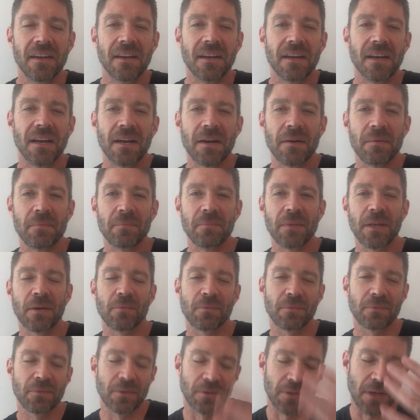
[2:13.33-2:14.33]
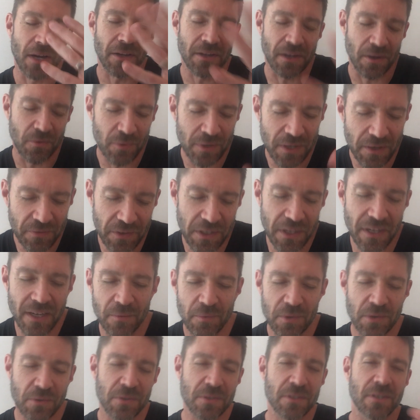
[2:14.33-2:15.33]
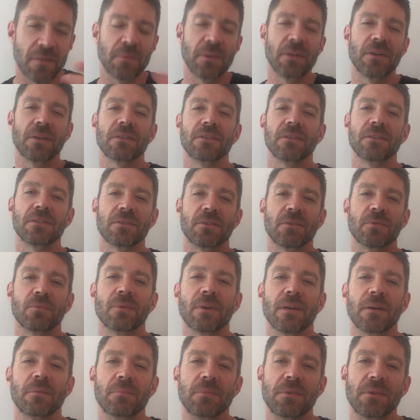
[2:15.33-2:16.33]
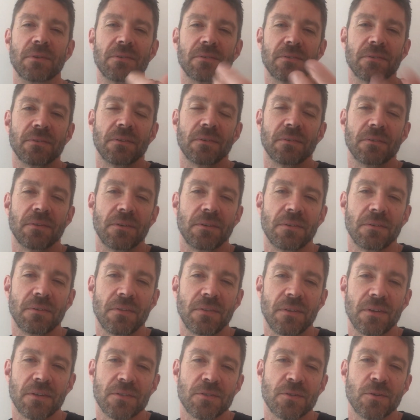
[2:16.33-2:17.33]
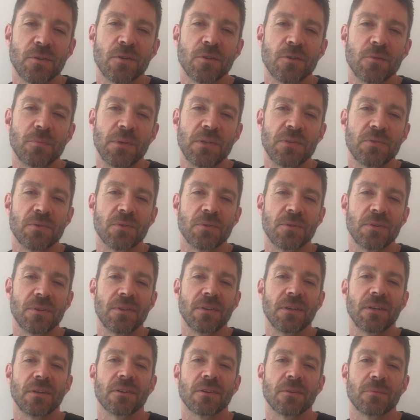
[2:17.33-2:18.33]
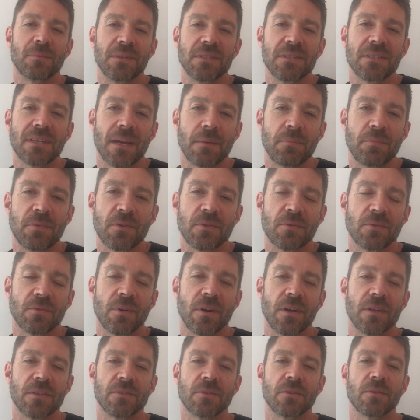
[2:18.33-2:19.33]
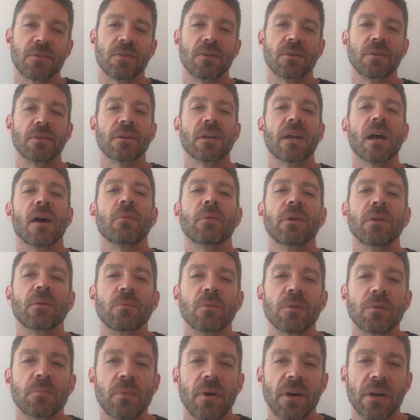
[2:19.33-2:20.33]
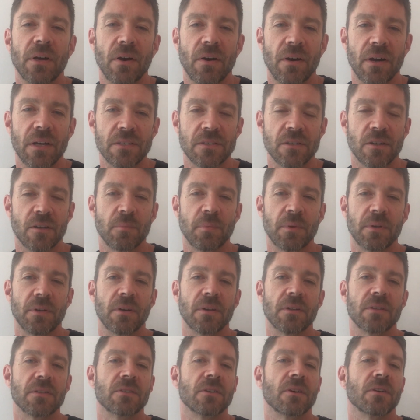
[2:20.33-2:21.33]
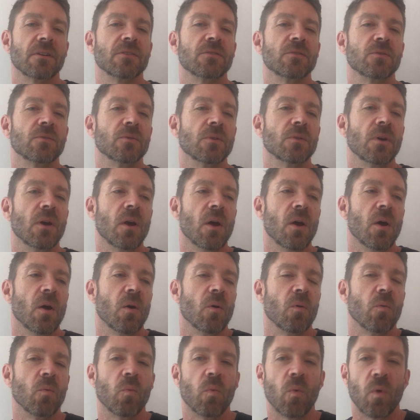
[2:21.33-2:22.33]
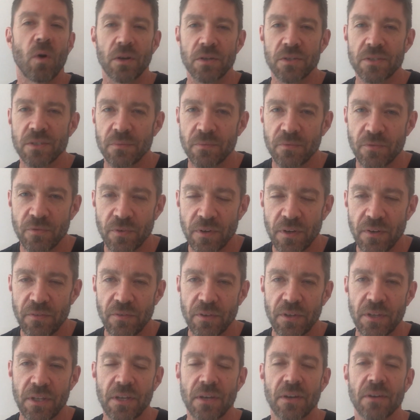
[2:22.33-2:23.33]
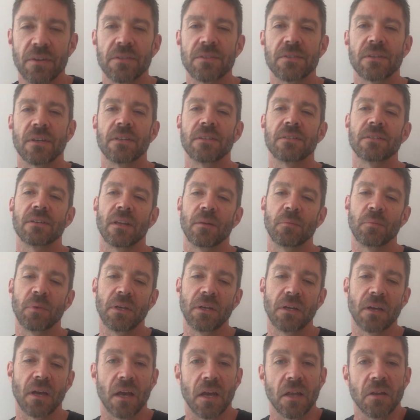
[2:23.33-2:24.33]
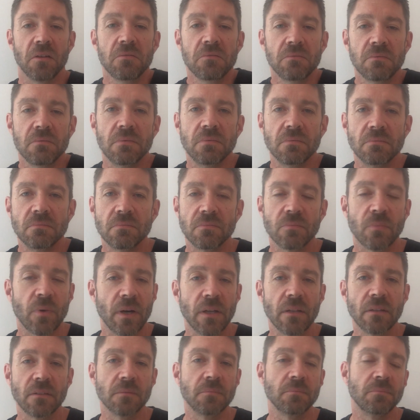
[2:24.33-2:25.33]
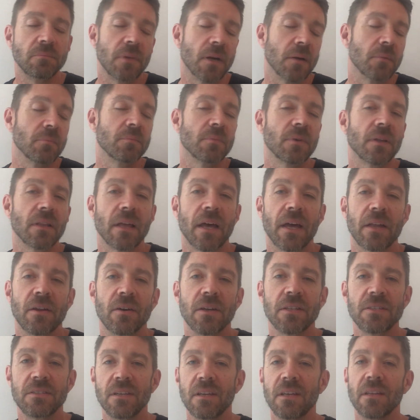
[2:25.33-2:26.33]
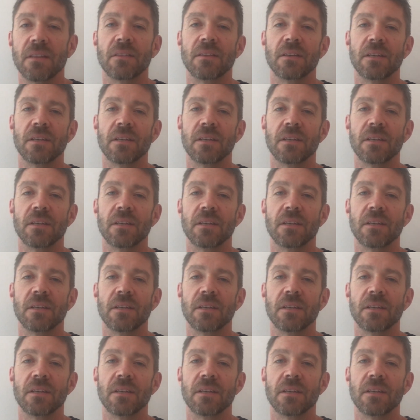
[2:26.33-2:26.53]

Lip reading: Now, look, okay, whenever you come across something like this on the web, you think it's too good to be true, you've got to be skeptical, right? So I thought I'll go in with my eyes open. I decided to watch some free videos they sent me, and, well, I'm glad I did.